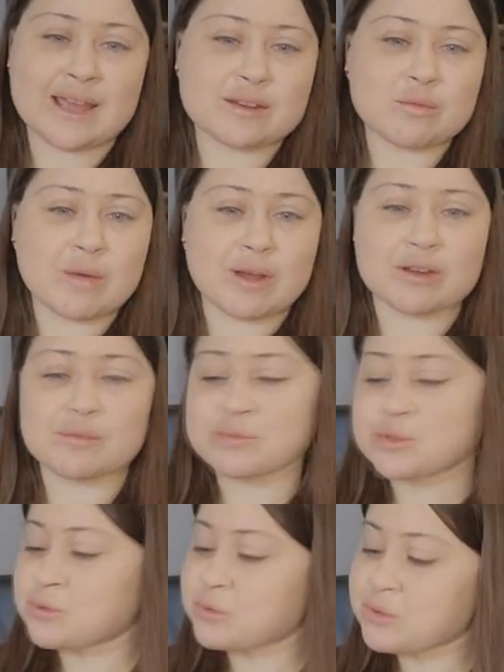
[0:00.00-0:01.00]
and welcome
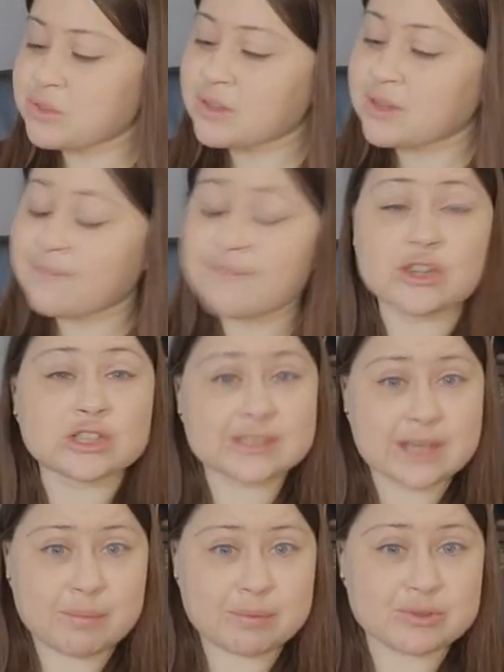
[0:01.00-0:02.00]
to the first
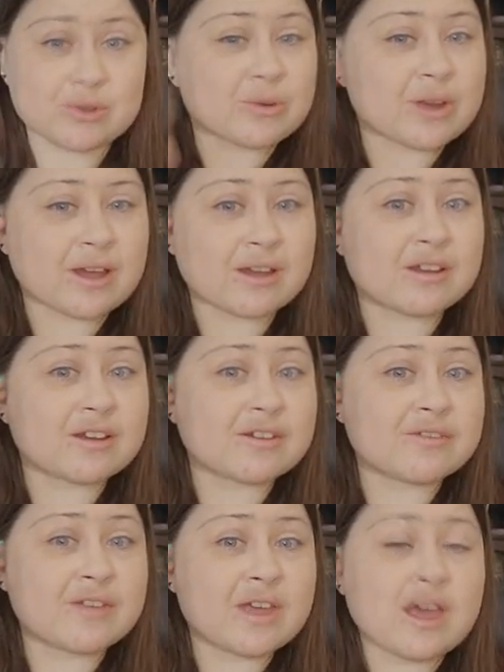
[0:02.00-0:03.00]
episode of